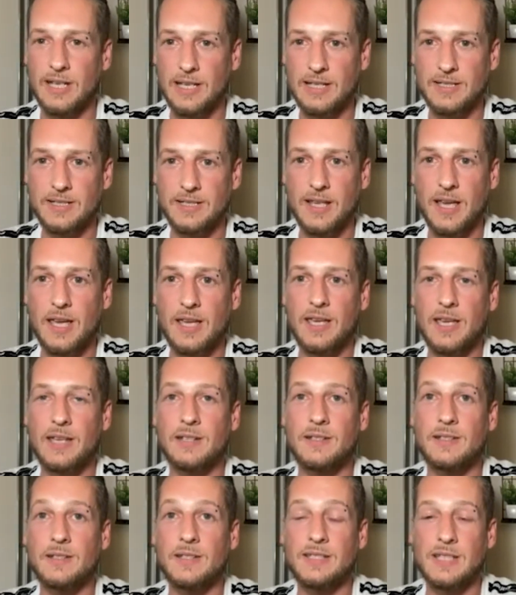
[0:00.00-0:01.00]
AIDS Day
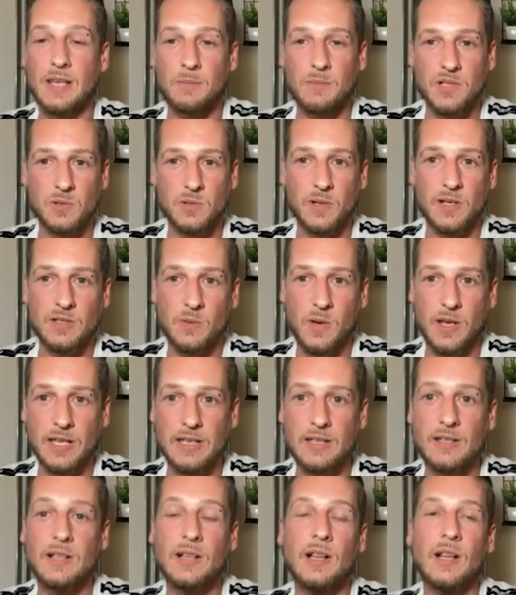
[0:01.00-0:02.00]
in December
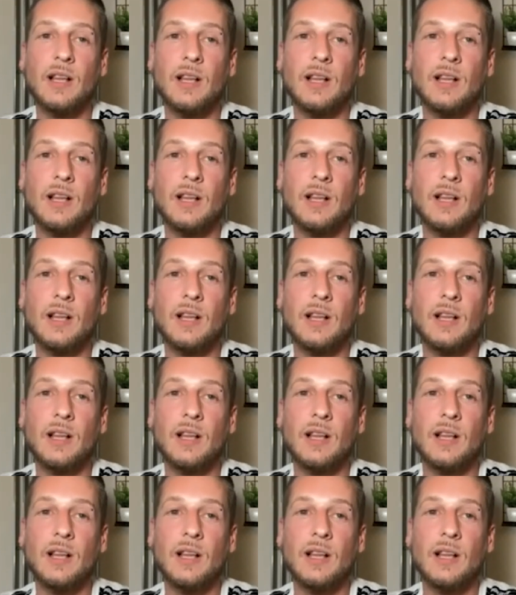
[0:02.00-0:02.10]
2020,